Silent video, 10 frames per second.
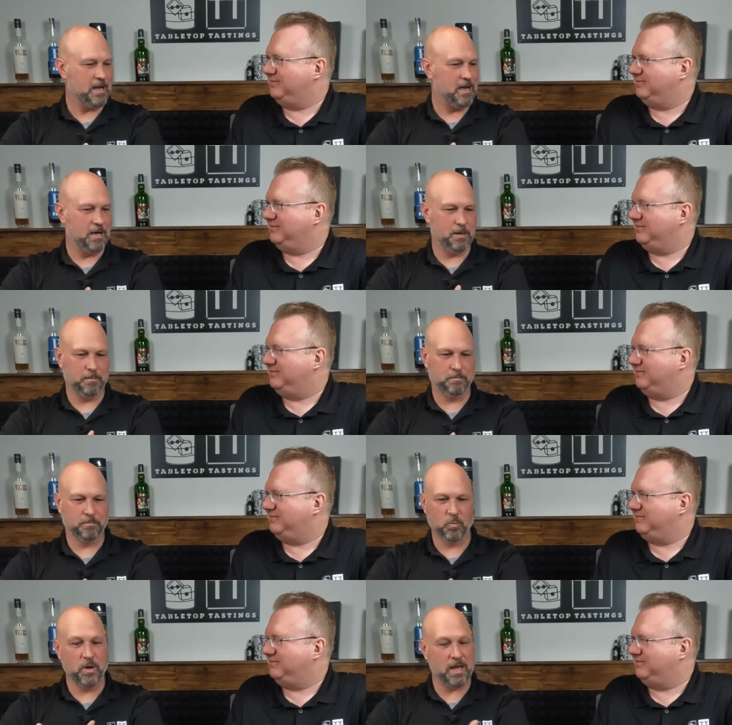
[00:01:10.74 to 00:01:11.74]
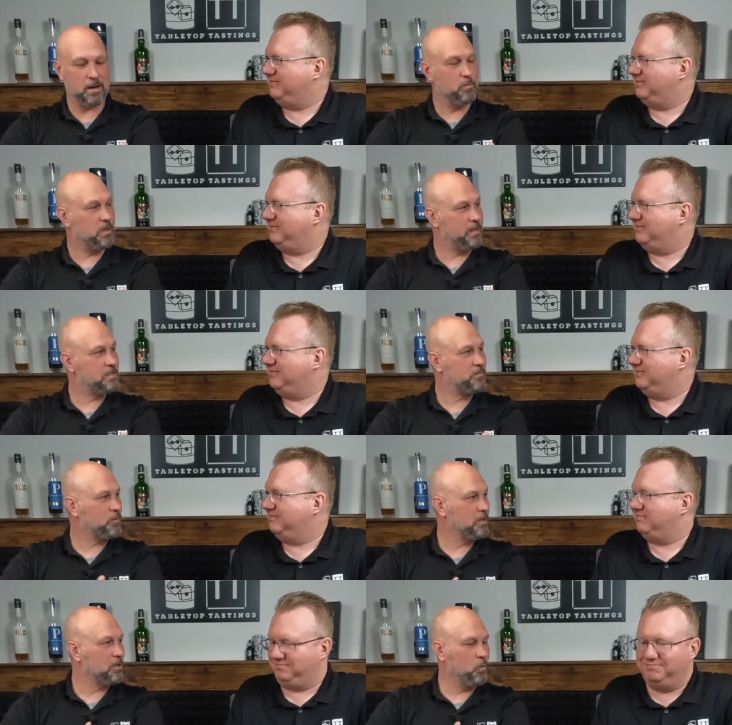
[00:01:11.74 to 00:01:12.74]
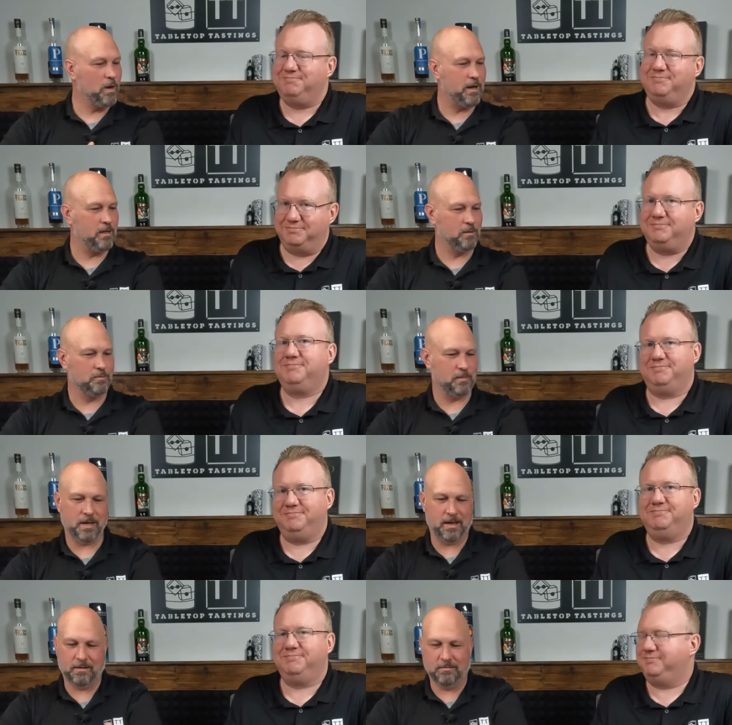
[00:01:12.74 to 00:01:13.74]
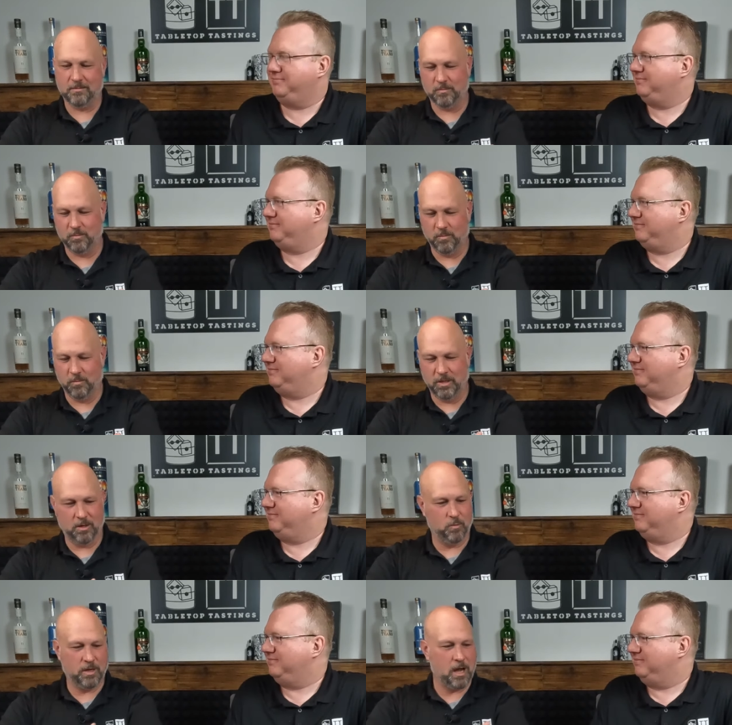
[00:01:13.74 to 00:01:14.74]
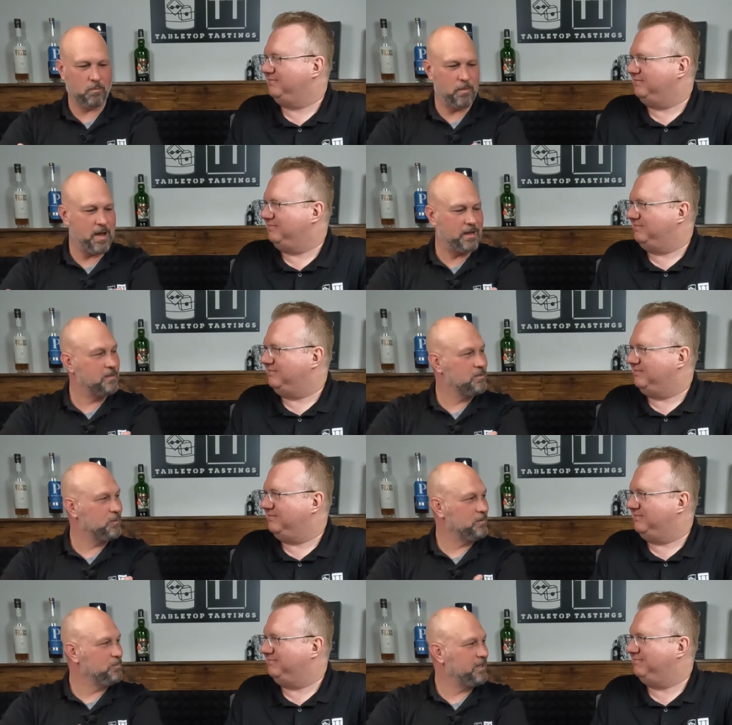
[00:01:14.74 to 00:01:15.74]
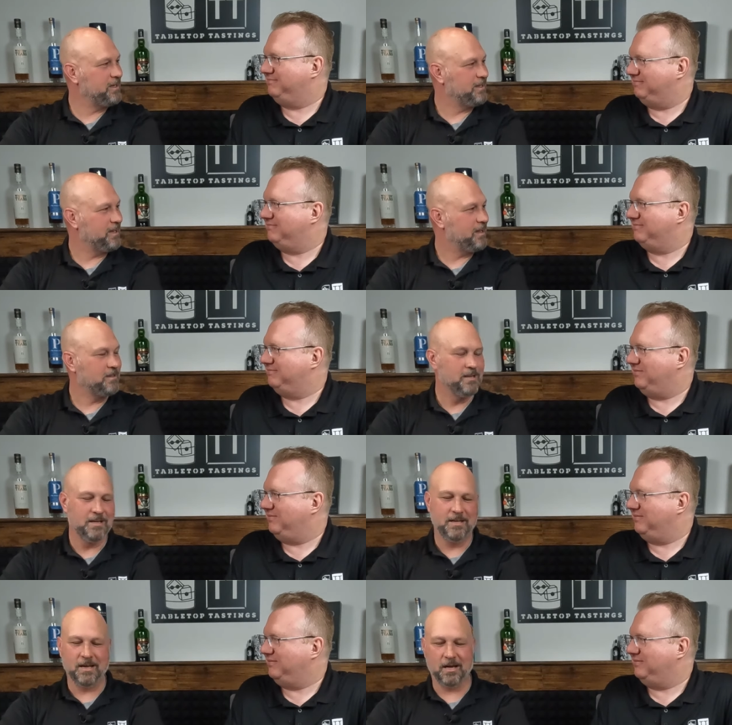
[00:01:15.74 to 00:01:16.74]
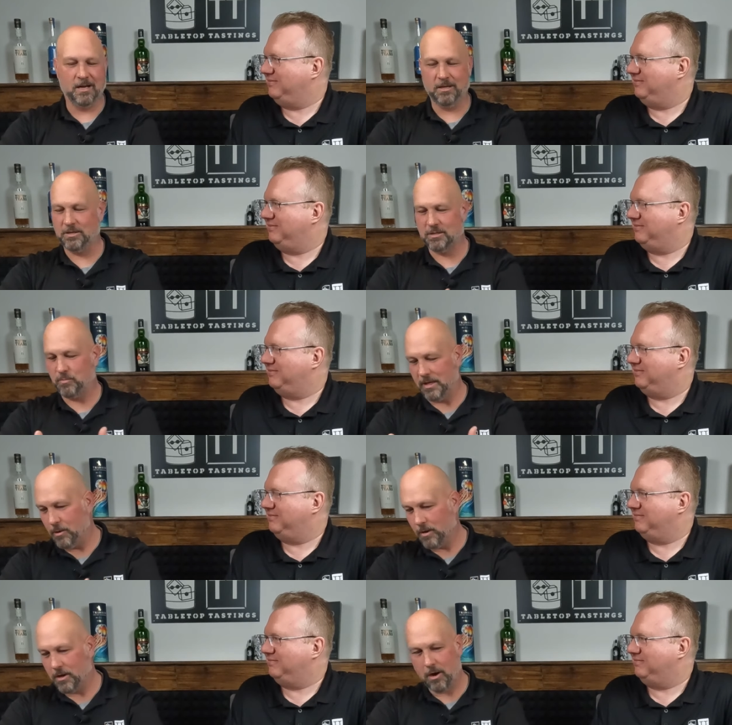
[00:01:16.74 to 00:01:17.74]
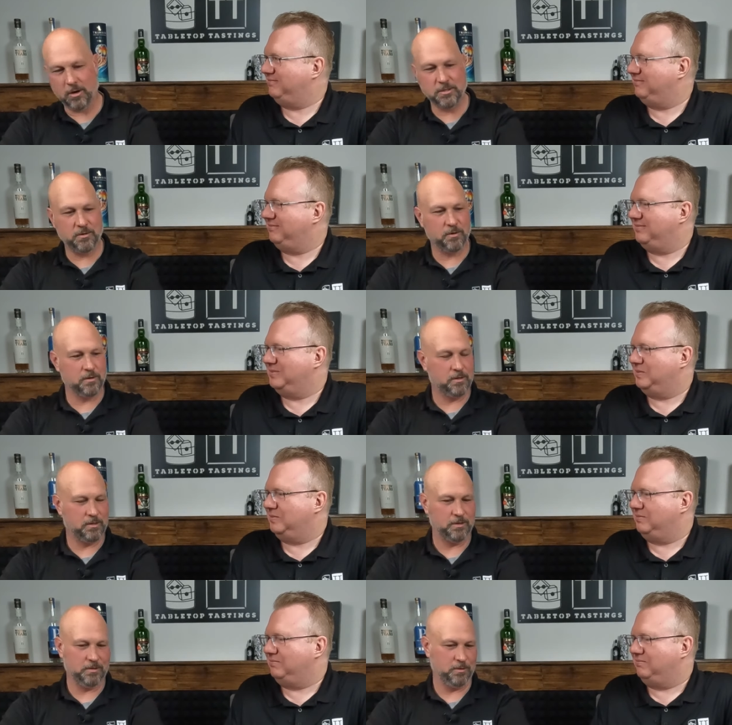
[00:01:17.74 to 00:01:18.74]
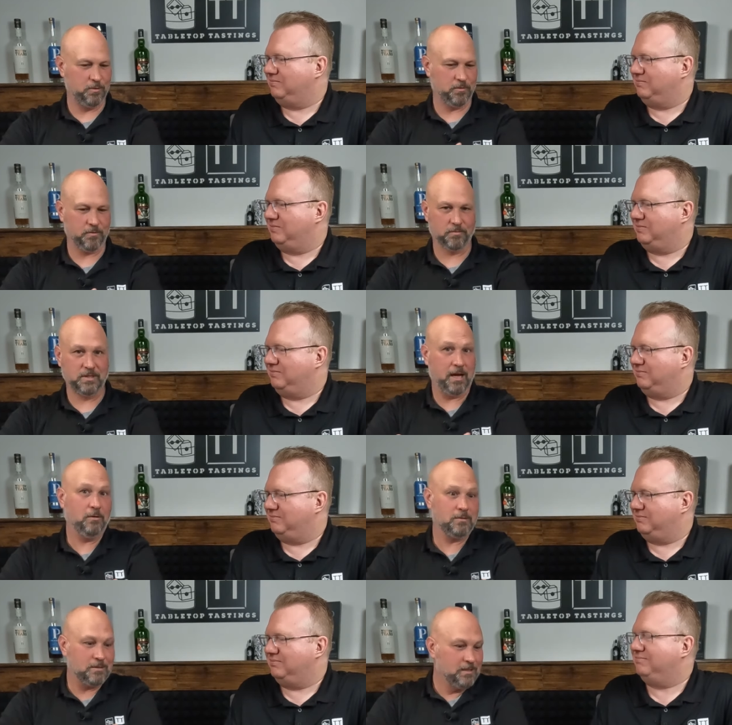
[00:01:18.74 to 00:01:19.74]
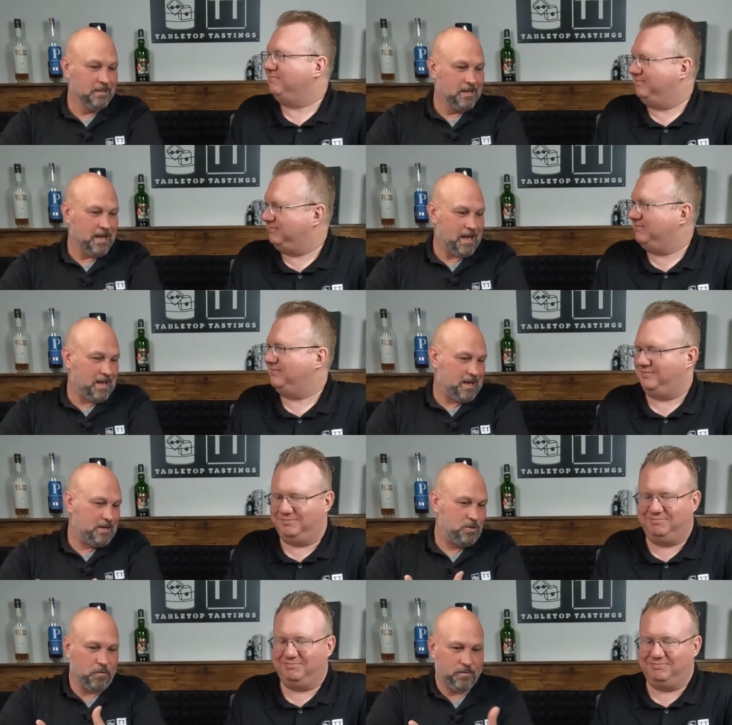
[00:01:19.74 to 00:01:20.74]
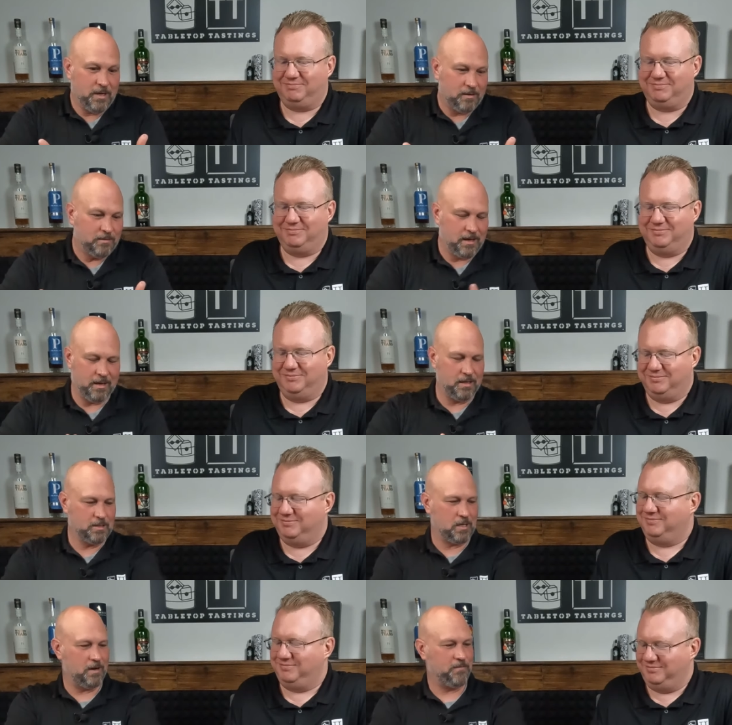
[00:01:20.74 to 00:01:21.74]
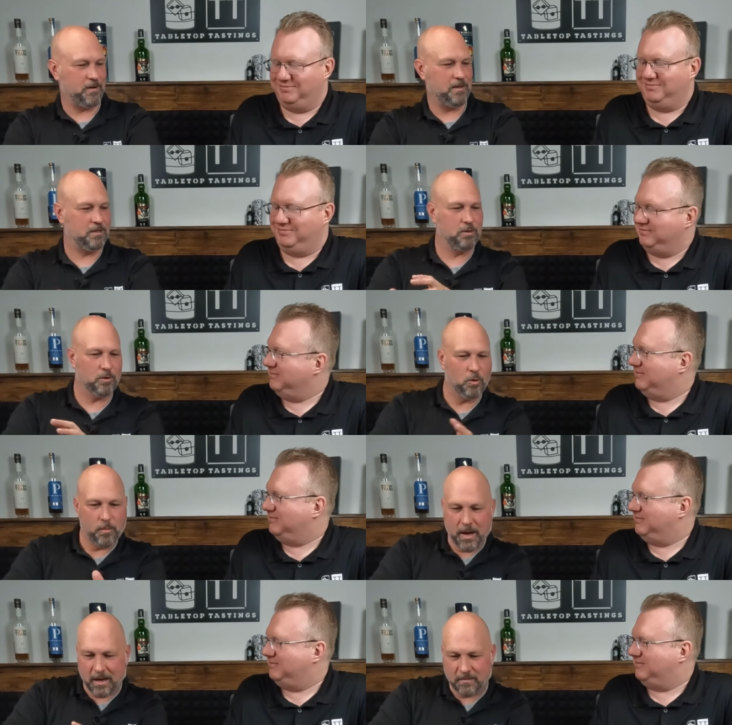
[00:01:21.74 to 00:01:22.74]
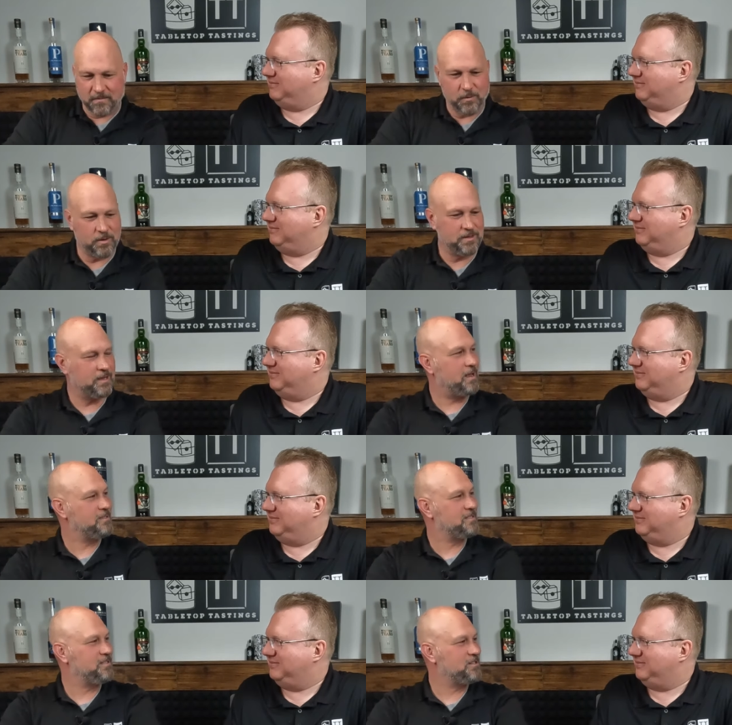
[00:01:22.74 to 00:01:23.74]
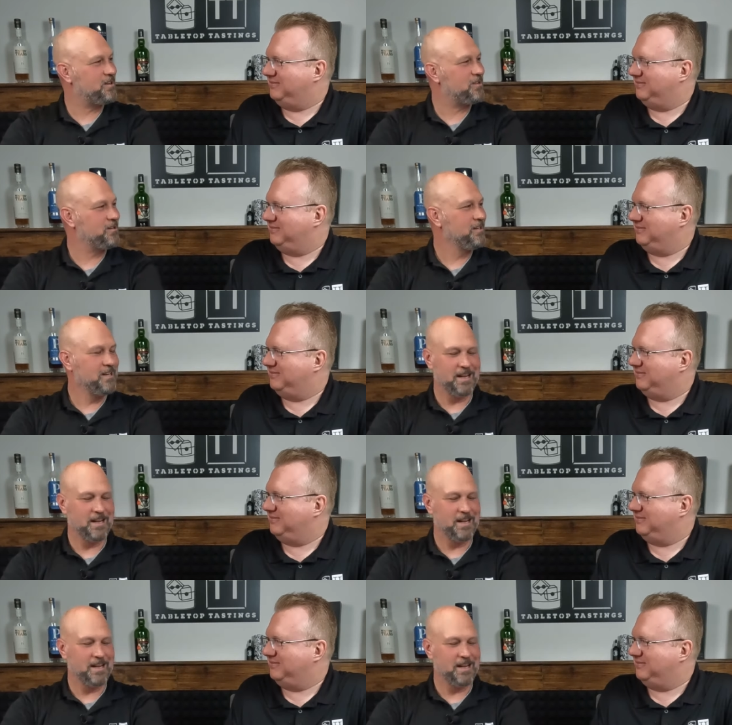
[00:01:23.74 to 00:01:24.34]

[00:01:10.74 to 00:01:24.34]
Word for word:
Speaker 1: Um, we hadn't played this for a little while, and you know we got right back into it and played it again. Uh, you just play what cards you're you're dealt, and you go from there. It's kind of funny. You're going back and forth against each other.